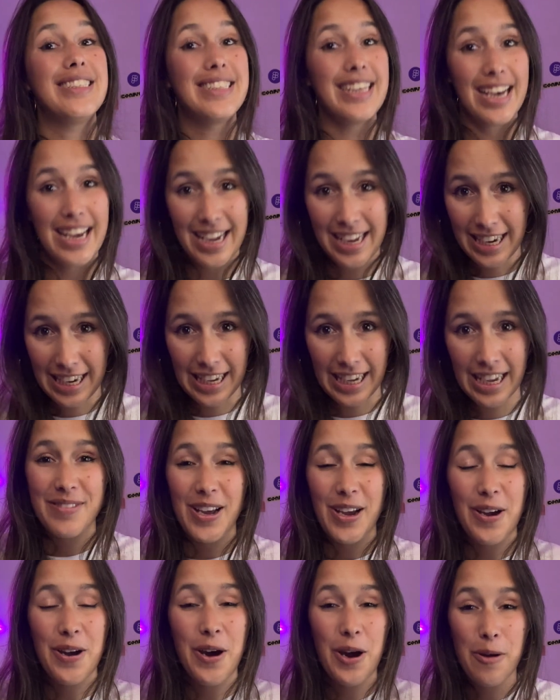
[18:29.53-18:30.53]
daily.
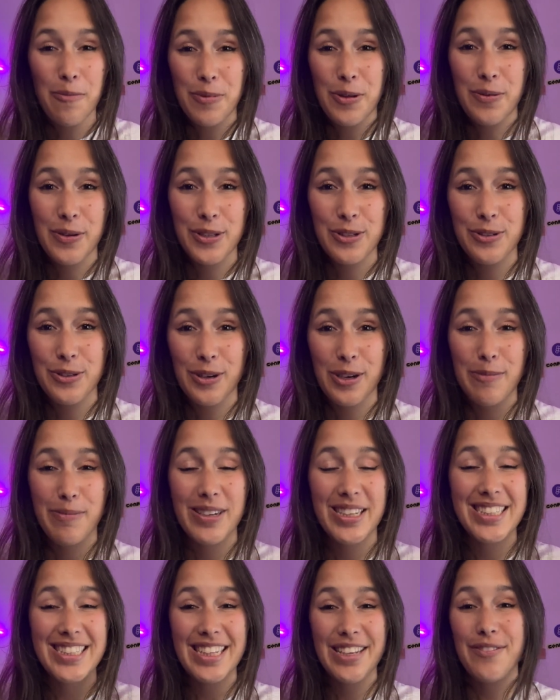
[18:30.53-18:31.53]
I hope you enjoyed.
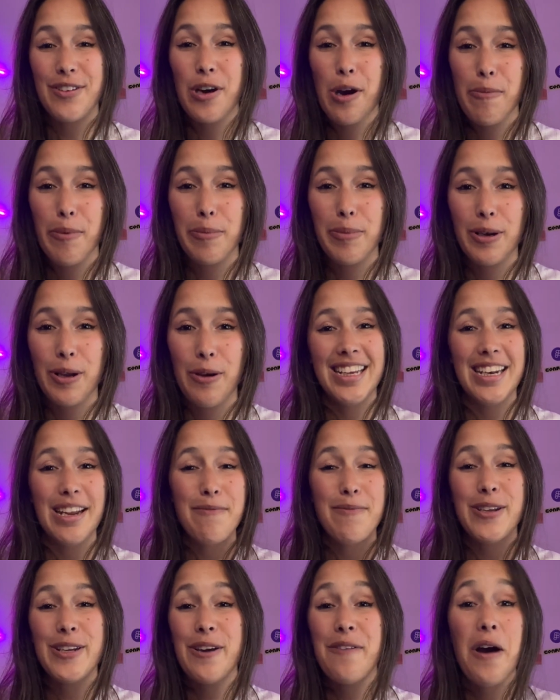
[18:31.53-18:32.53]
Please leave a comment below. Let
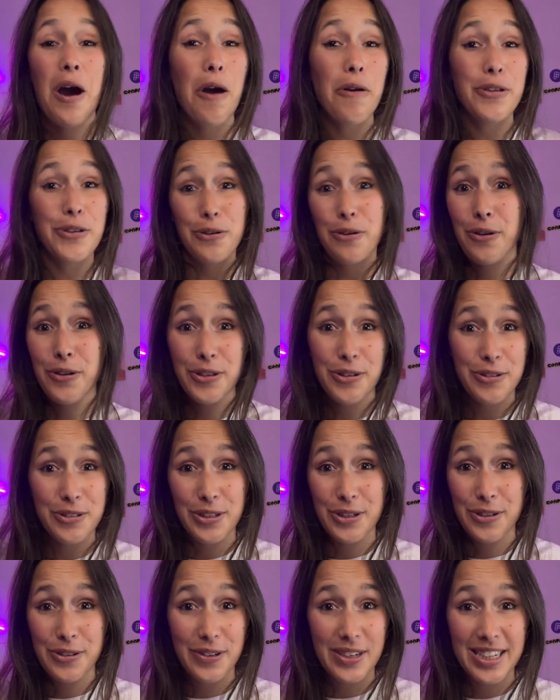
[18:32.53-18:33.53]
me know how you're
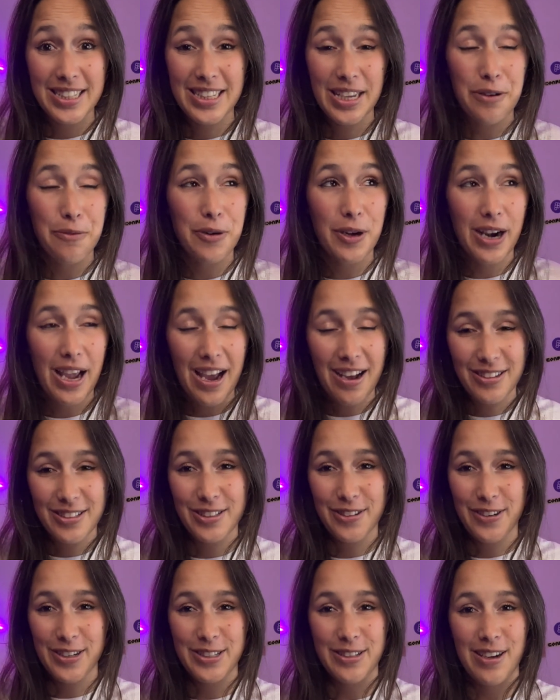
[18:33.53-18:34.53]
using grids and what else
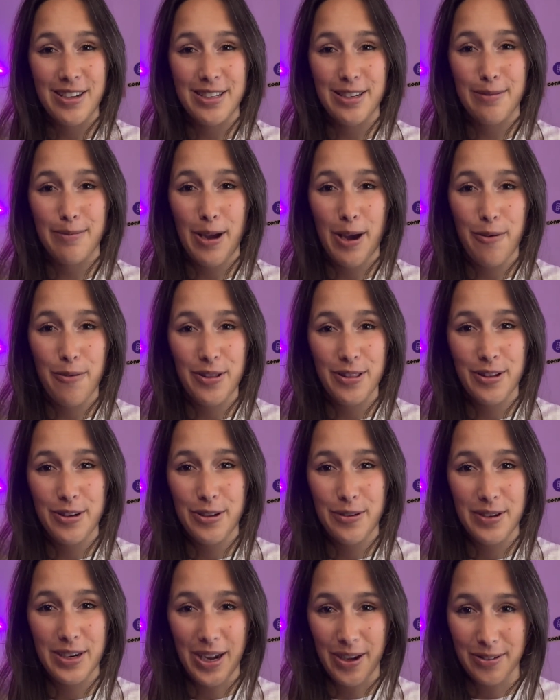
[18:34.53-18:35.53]
you're excited about with the
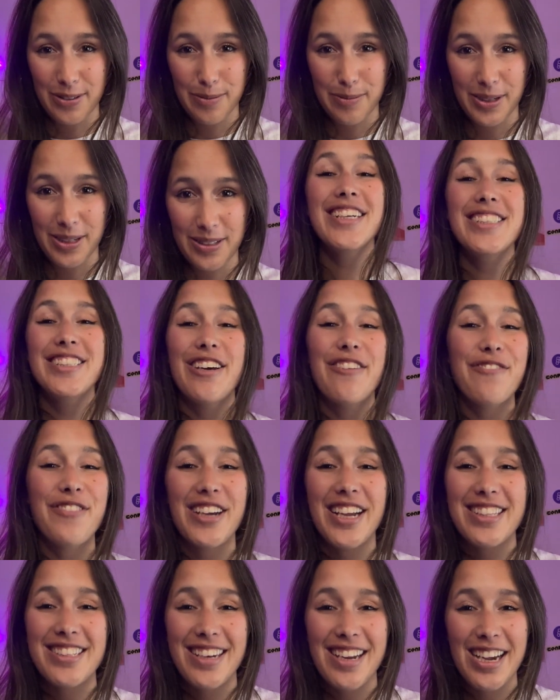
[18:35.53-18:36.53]
new announcements. Don't
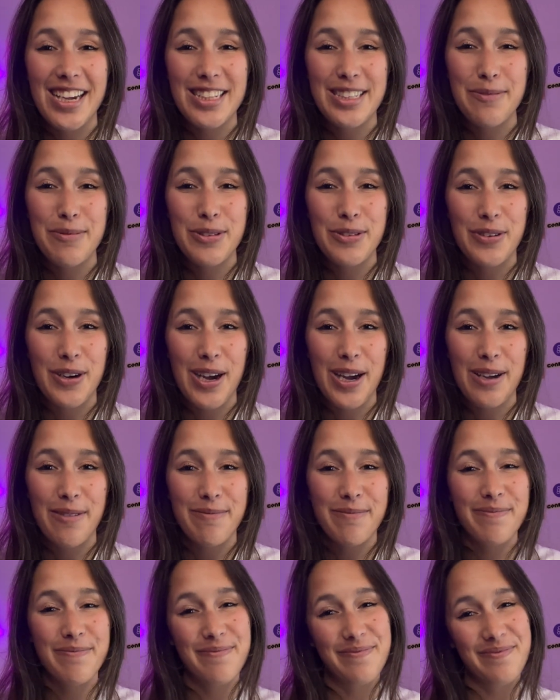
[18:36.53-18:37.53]
forget to like and
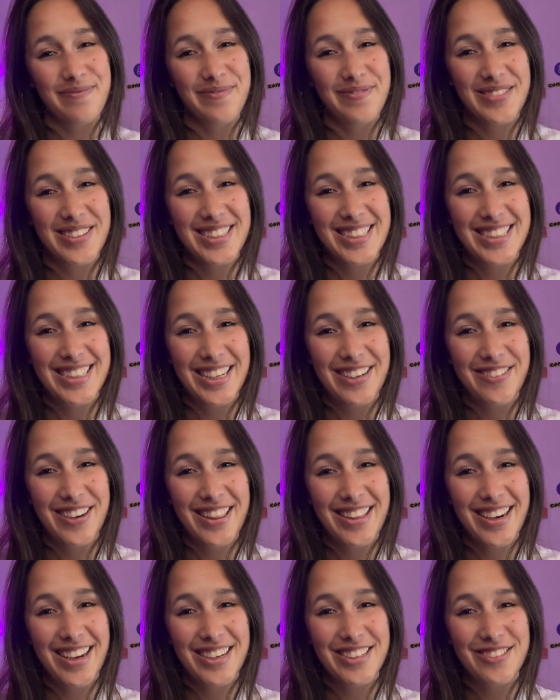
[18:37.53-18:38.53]
subscribe. See you at
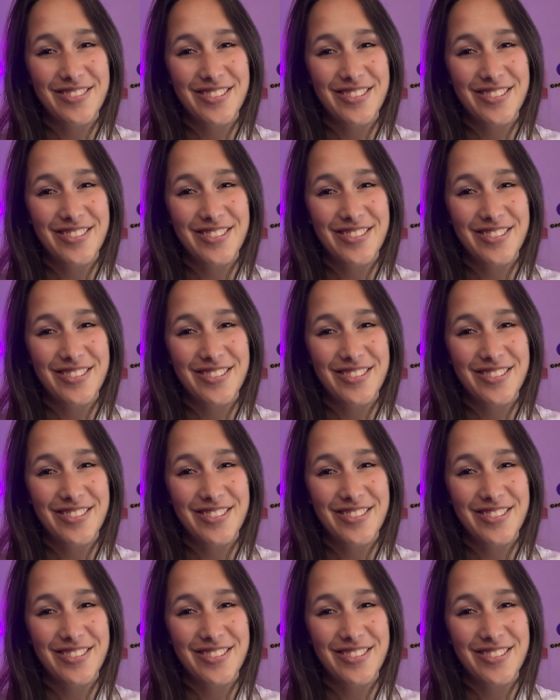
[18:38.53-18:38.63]
the next